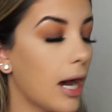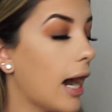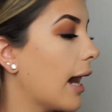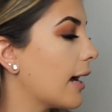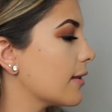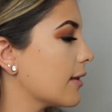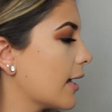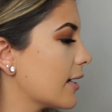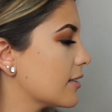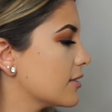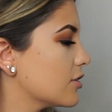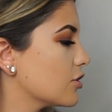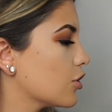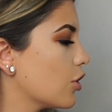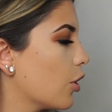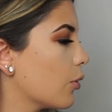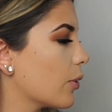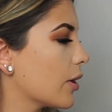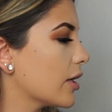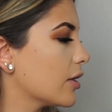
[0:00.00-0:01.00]
I like to
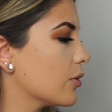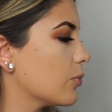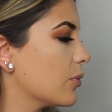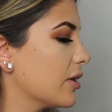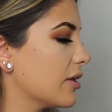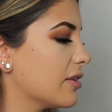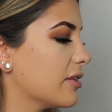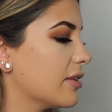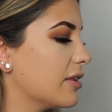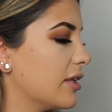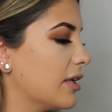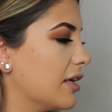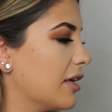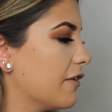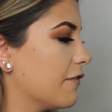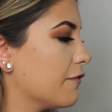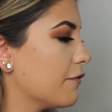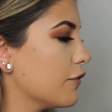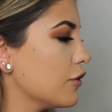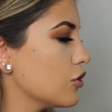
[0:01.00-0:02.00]
go in with
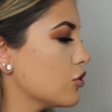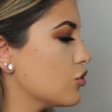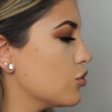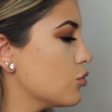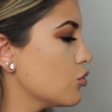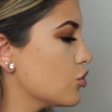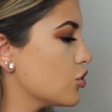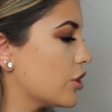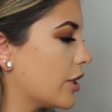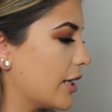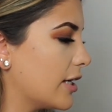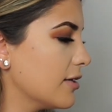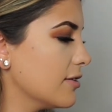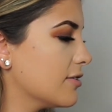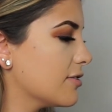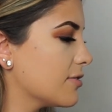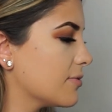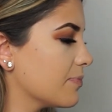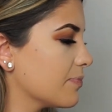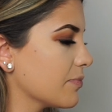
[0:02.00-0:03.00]
the first 2
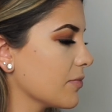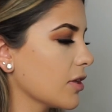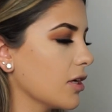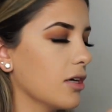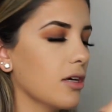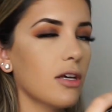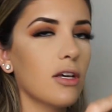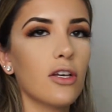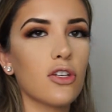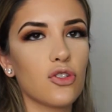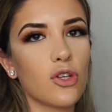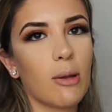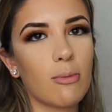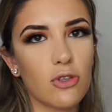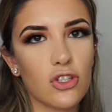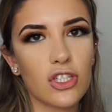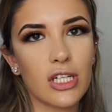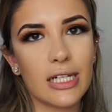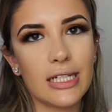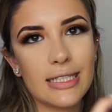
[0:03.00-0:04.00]
shades. So I'm
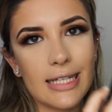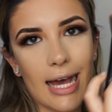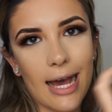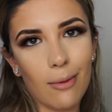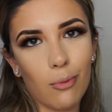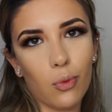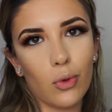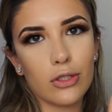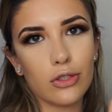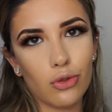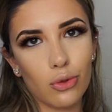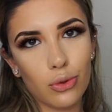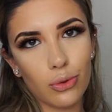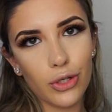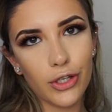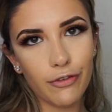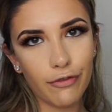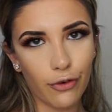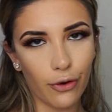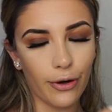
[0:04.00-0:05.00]
just gonna dab 1, 2,
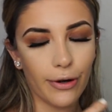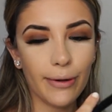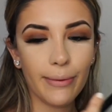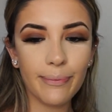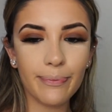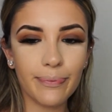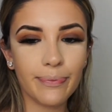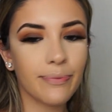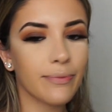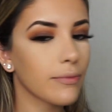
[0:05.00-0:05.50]
3, 4.